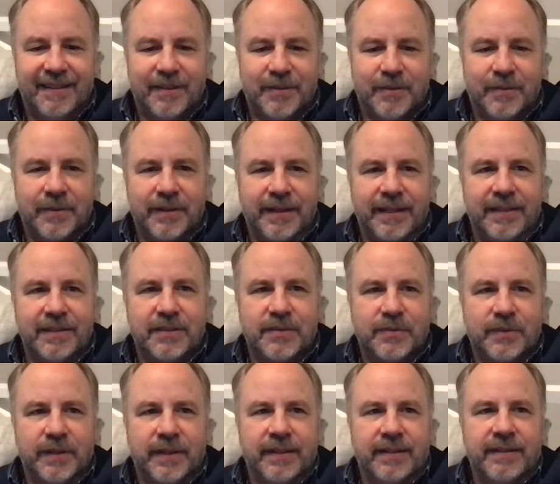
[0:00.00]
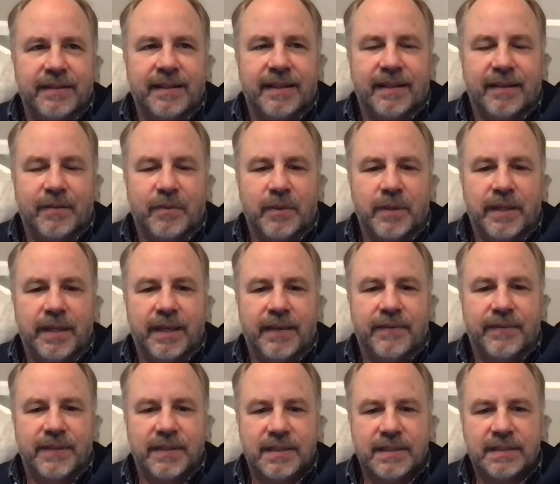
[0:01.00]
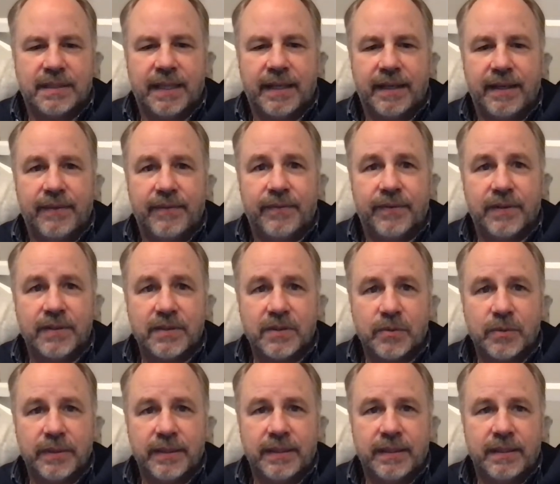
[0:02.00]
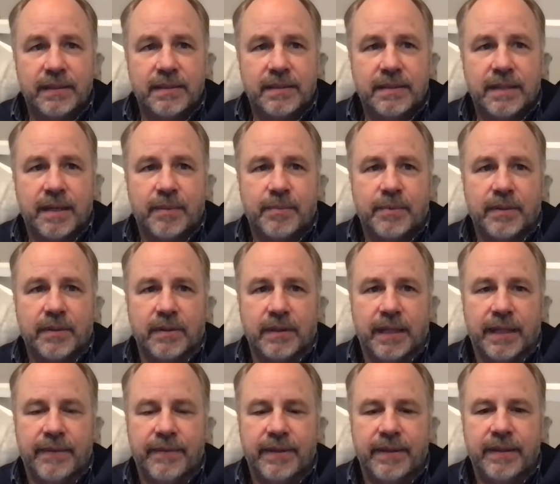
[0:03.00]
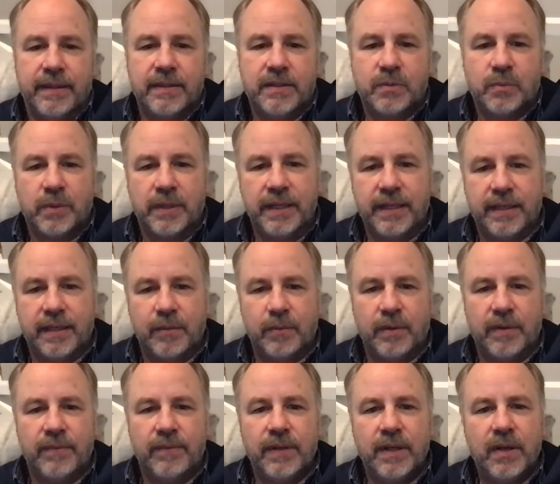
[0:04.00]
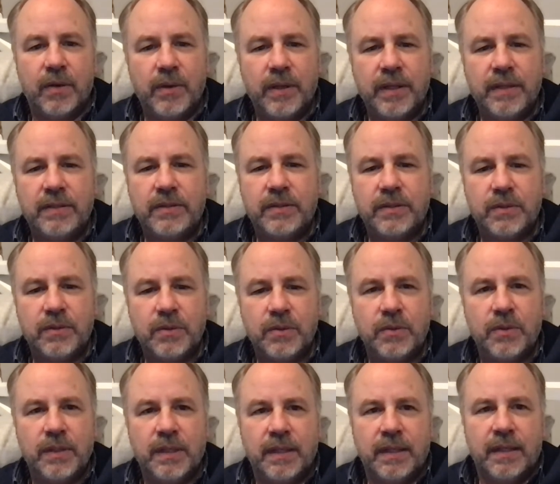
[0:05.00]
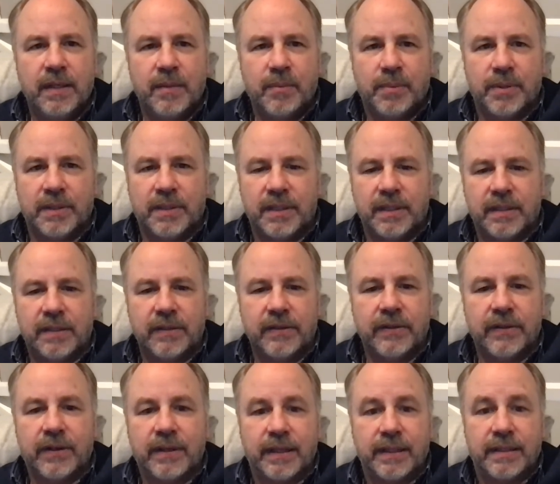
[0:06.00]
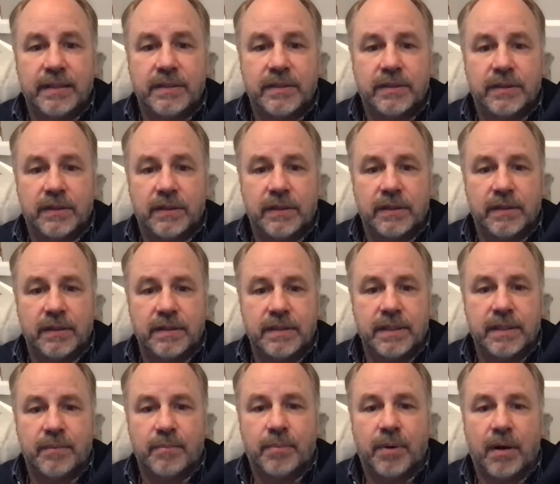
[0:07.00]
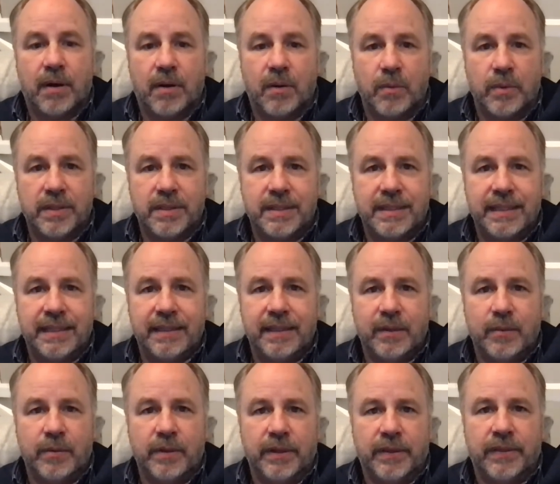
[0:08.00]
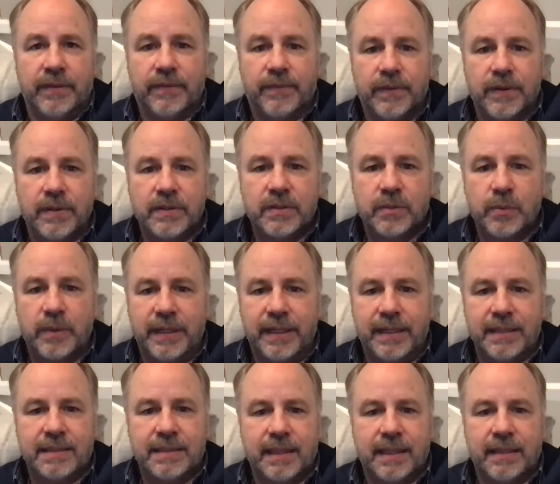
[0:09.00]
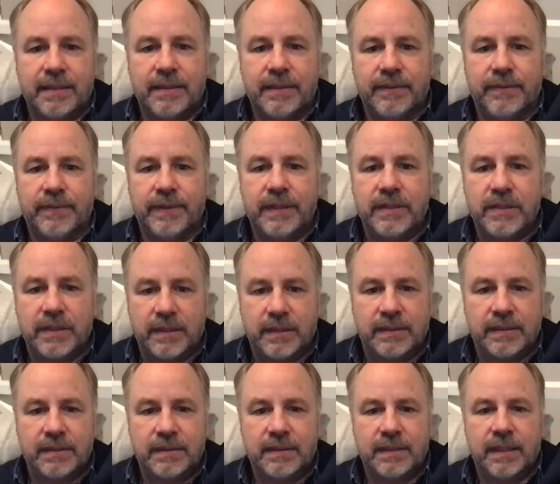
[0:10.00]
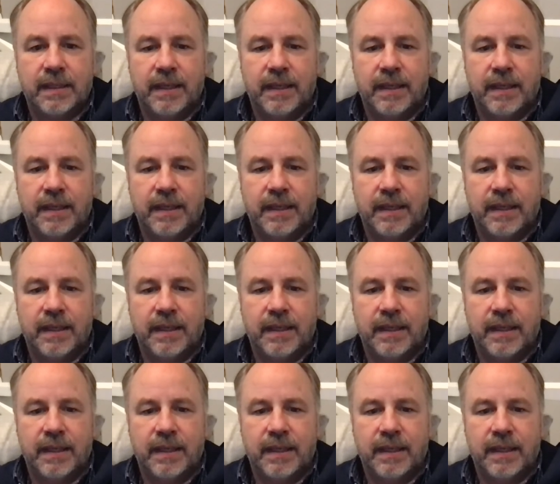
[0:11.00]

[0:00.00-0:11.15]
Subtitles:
Greetings, friend. We have just studied 1 Corinthians chapter 11 this week, and we've noted two particular concerns that Paul was dealing with. The first one is that divisions,